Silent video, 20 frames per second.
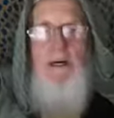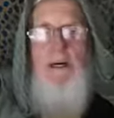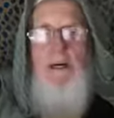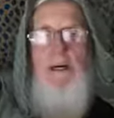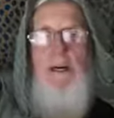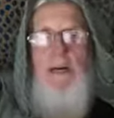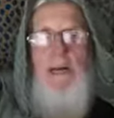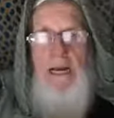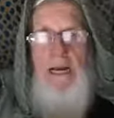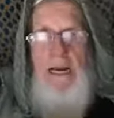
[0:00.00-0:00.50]

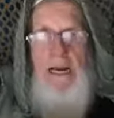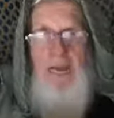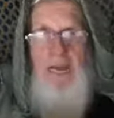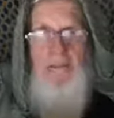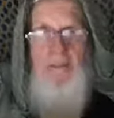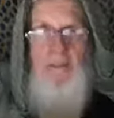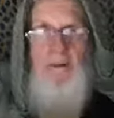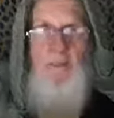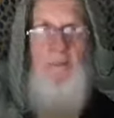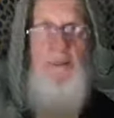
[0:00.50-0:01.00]

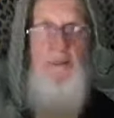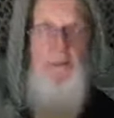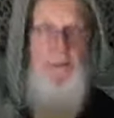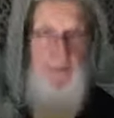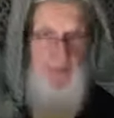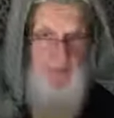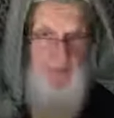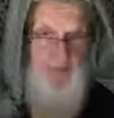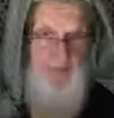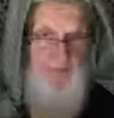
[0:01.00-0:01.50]
Ghadab in the
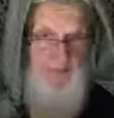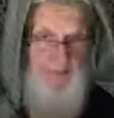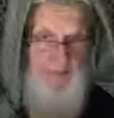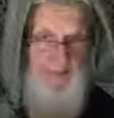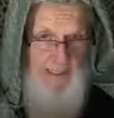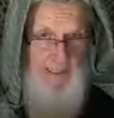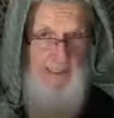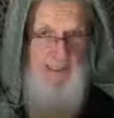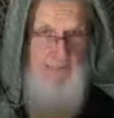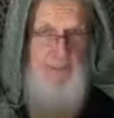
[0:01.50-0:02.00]
Arabic
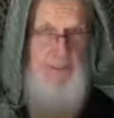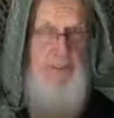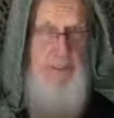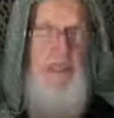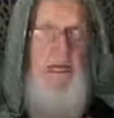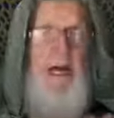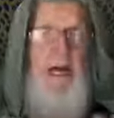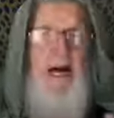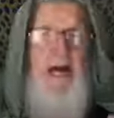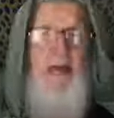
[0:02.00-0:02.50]
language.
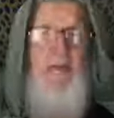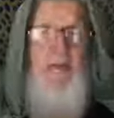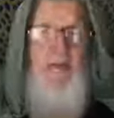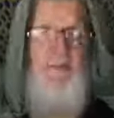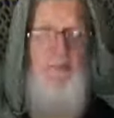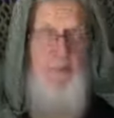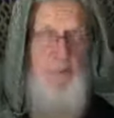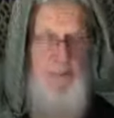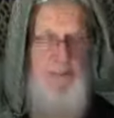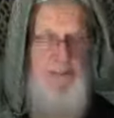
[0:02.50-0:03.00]

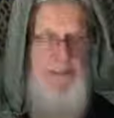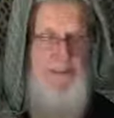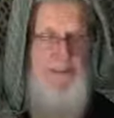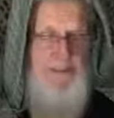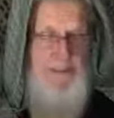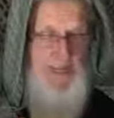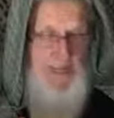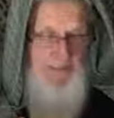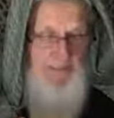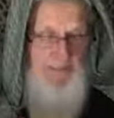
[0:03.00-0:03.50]
Ghadab. What is
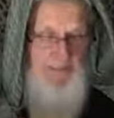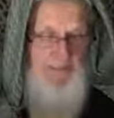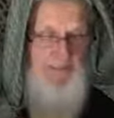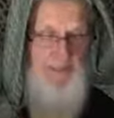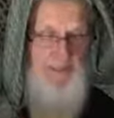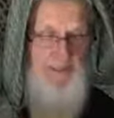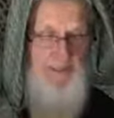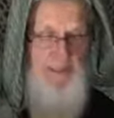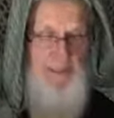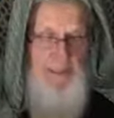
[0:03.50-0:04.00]
ghadab?
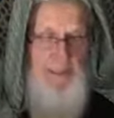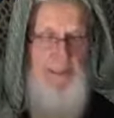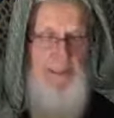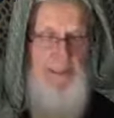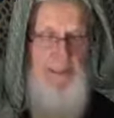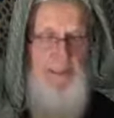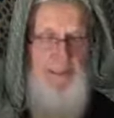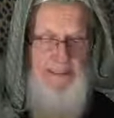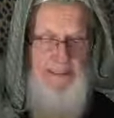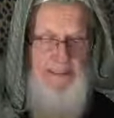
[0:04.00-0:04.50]

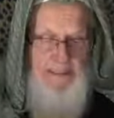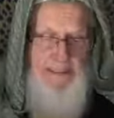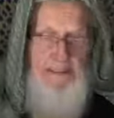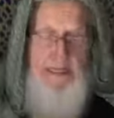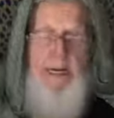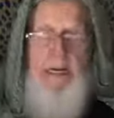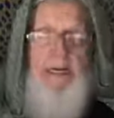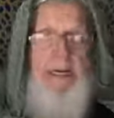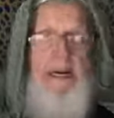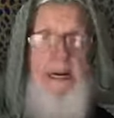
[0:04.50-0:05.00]
It is
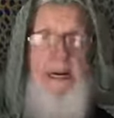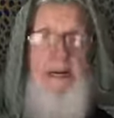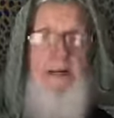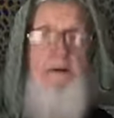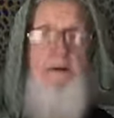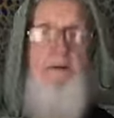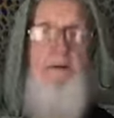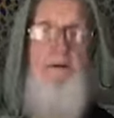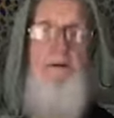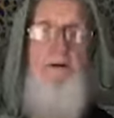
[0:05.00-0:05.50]
not
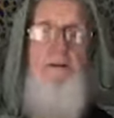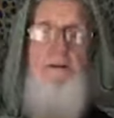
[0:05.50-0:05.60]
anger.